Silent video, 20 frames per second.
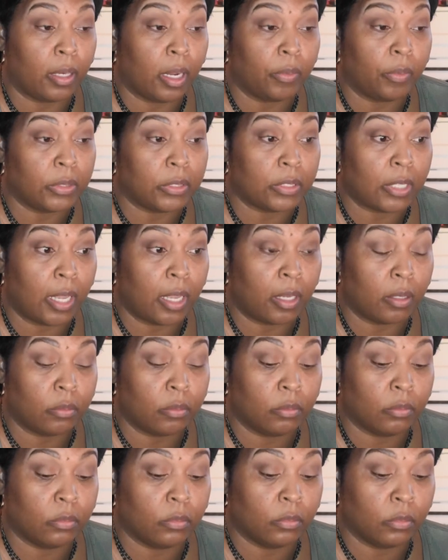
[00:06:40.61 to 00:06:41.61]
I was like,
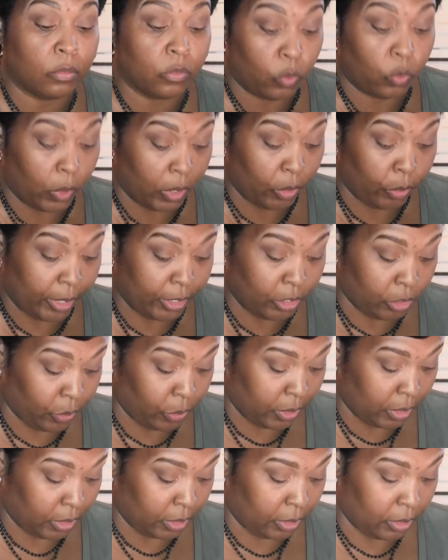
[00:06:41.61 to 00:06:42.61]
what do I do
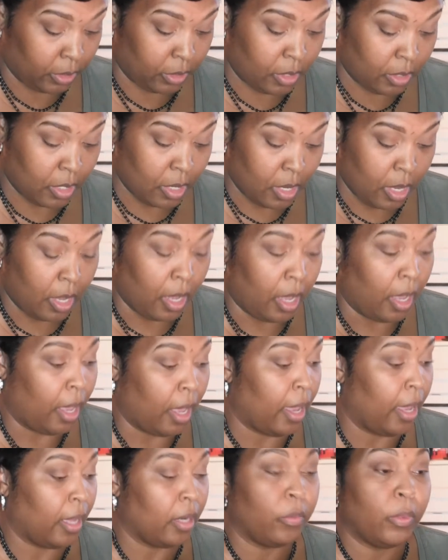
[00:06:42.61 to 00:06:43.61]
with this?
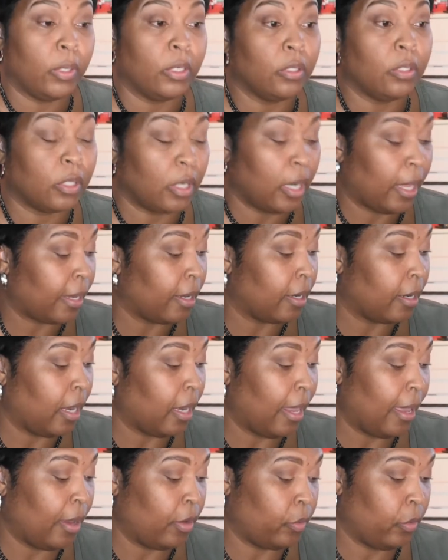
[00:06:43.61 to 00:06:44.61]
I don't want to look like a
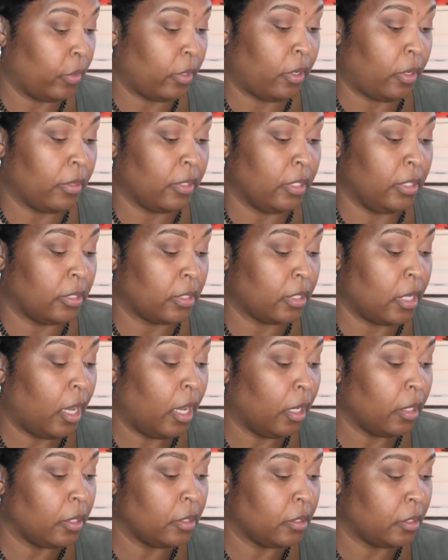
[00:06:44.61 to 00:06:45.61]
clown with all these
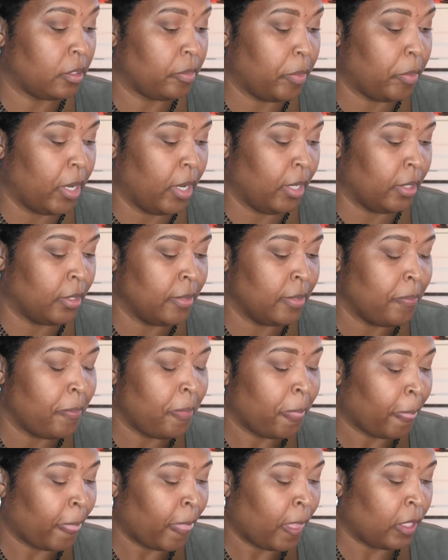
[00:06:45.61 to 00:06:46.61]
colors. But
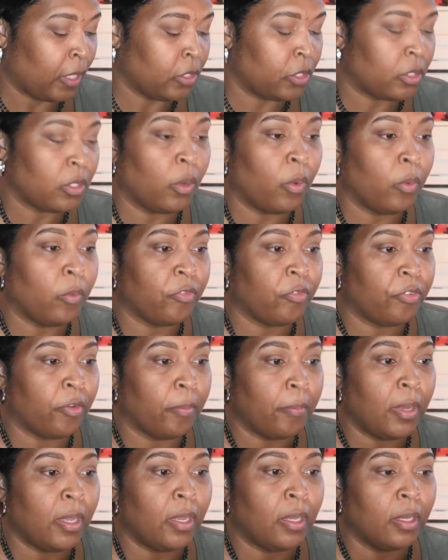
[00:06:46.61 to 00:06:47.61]
so for
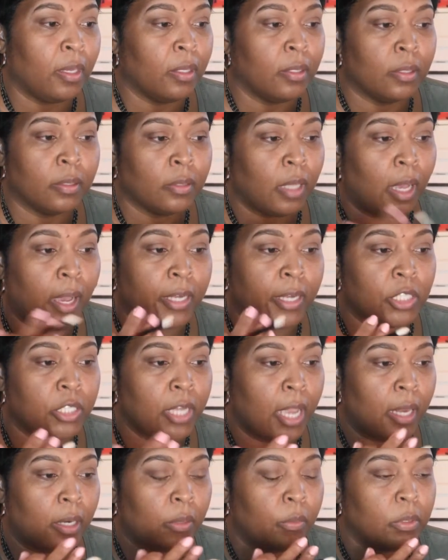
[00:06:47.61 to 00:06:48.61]
me,
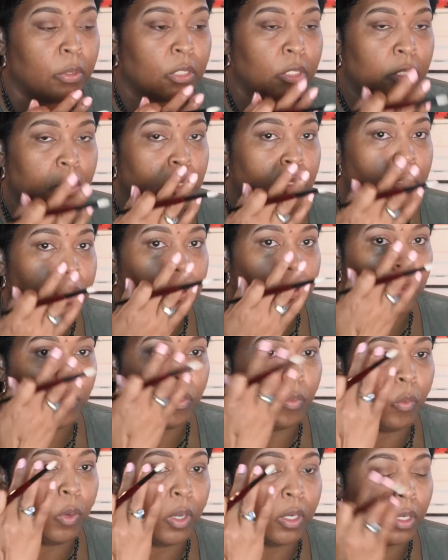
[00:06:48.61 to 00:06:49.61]
eyeshadow was just
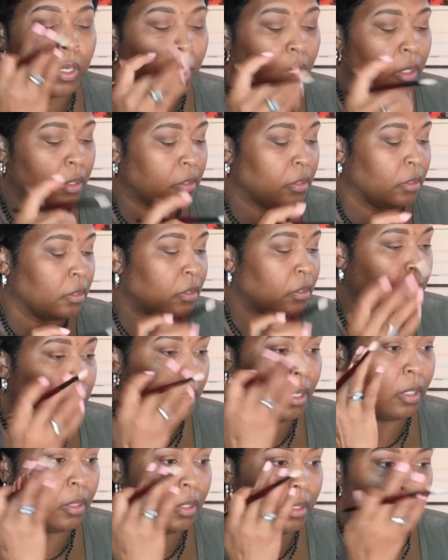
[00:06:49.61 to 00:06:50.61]
one color
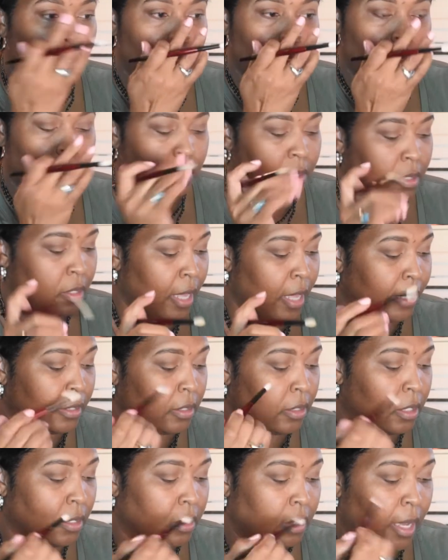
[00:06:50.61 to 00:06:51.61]
on the lids. That's
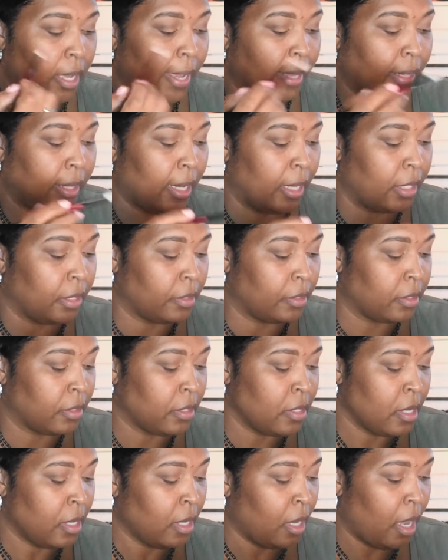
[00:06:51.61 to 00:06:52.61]
it, eyeliner,
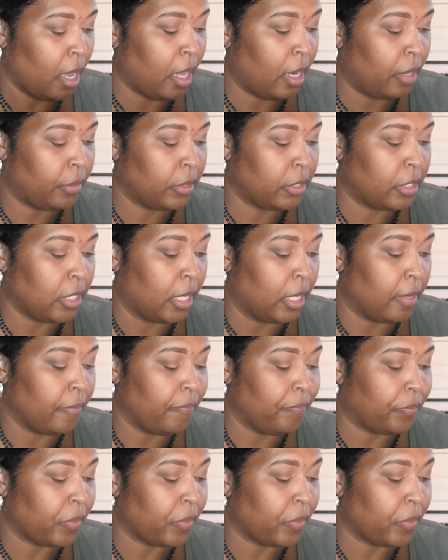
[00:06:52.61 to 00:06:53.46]
and I was done.